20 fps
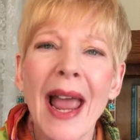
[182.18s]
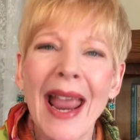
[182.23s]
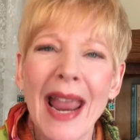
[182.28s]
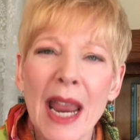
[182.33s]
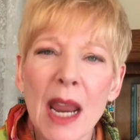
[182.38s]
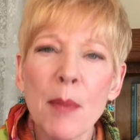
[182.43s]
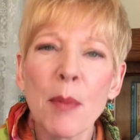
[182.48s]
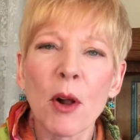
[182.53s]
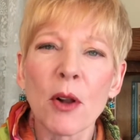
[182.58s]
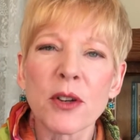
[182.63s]

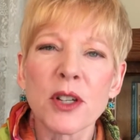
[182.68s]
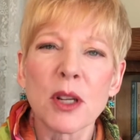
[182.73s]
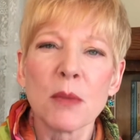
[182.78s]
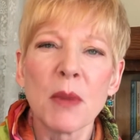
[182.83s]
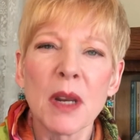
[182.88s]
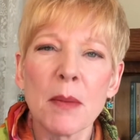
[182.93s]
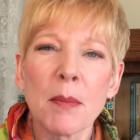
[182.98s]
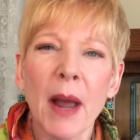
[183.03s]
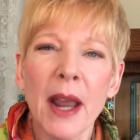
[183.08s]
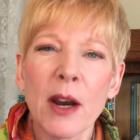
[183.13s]
able to
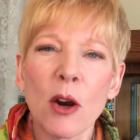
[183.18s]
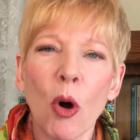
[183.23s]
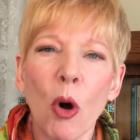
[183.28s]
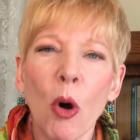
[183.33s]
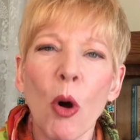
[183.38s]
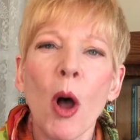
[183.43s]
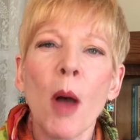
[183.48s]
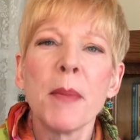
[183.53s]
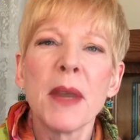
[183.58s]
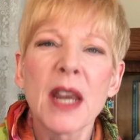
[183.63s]
meet my goal
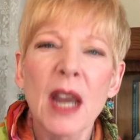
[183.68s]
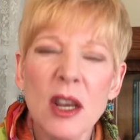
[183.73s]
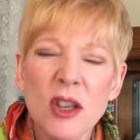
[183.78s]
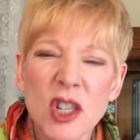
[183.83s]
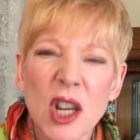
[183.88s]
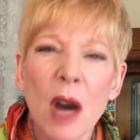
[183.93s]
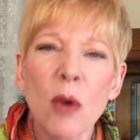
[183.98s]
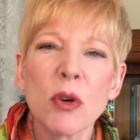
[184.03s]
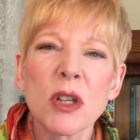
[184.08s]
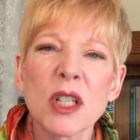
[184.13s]
because
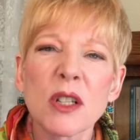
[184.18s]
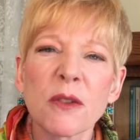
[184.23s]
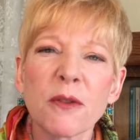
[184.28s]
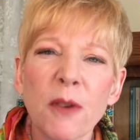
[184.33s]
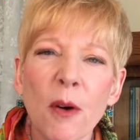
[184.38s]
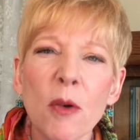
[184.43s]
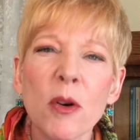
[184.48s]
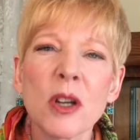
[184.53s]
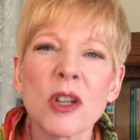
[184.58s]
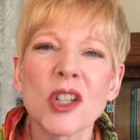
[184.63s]
I was
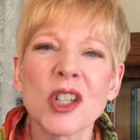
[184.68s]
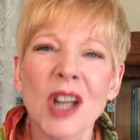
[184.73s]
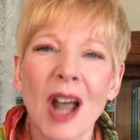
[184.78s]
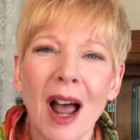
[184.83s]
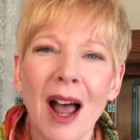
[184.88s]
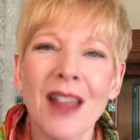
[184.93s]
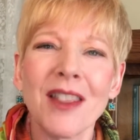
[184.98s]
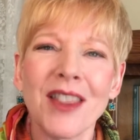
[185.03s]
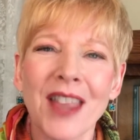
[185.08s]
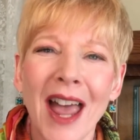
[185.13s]
focused
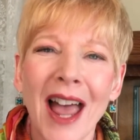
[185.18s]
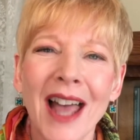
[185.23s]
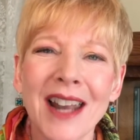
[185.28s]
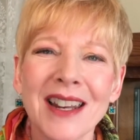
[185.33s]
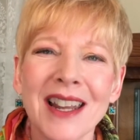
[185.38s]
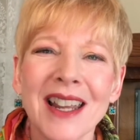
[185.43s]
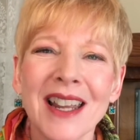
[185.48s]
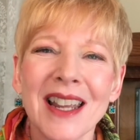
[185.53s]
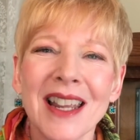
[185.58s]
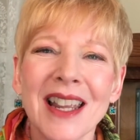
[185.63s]
on that.
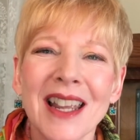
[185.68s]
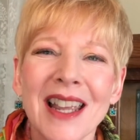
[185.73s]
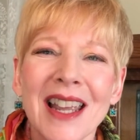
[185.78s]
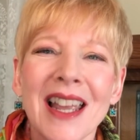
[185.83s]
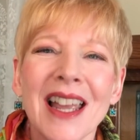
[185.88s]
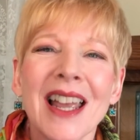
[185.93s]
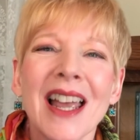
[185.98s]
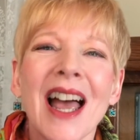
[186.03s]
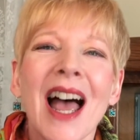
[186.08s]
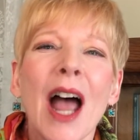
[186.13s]

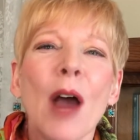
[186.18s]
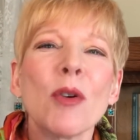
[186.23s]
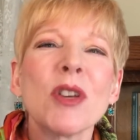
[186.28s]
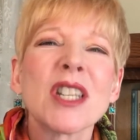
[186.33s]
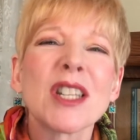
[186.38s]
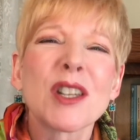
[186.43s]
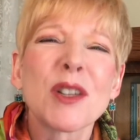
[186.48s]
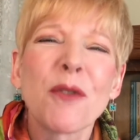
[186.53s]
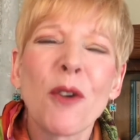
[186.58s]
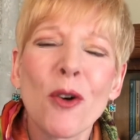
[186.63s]
I
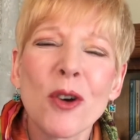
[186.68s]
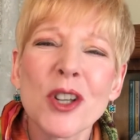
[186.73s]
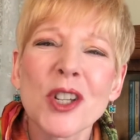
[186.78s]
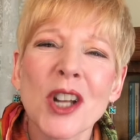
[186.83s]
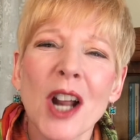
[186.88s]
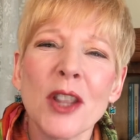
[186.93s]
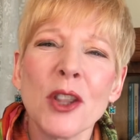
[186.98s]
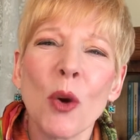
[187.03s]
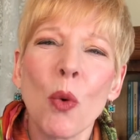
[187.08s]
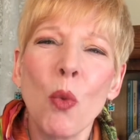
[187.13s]
was focused
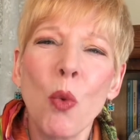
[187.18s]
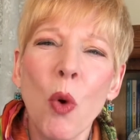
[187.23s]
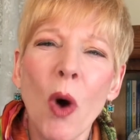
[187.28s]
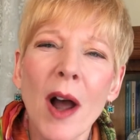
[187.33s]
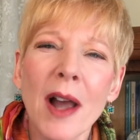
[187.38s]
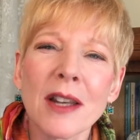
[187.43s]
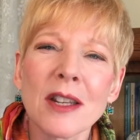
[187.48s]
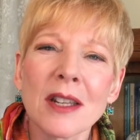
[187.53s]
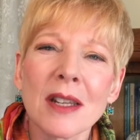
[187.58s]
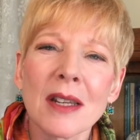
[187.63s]
on the
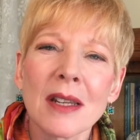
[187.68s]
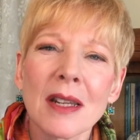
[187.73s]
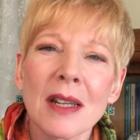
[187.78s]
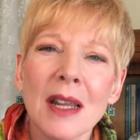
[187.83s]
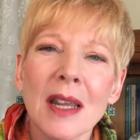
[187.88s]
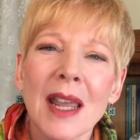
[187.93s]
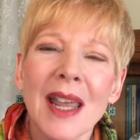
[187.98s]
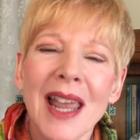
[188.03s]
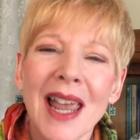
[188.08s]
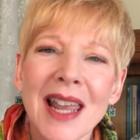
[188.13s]
what
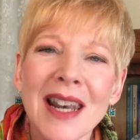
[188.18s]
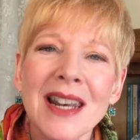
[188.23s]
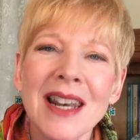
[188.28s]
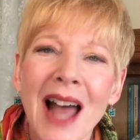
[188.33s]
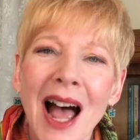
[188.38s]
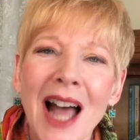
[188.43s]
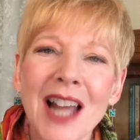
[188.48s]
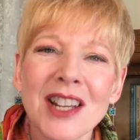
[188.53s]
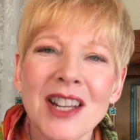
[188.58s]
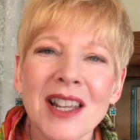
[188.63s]
and
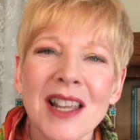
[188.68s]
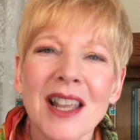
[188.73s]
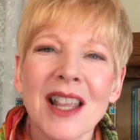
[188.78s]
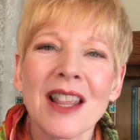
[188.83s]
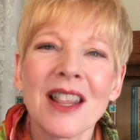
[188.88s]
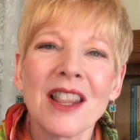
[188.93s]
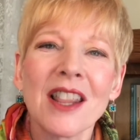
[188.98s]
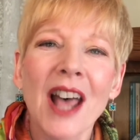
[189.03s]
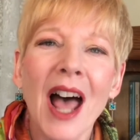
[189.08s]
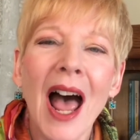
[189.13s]
not
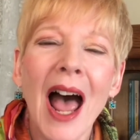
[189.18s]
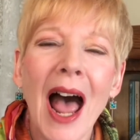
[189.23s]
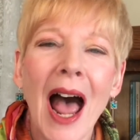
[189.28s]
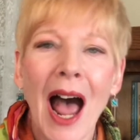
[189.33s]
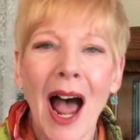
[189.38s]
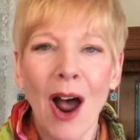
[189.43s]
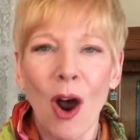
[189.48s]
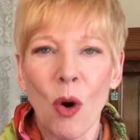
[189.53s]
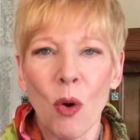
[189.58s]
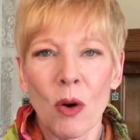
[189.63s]
the
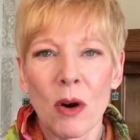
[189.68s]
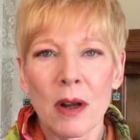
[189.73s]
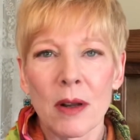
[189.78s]
how.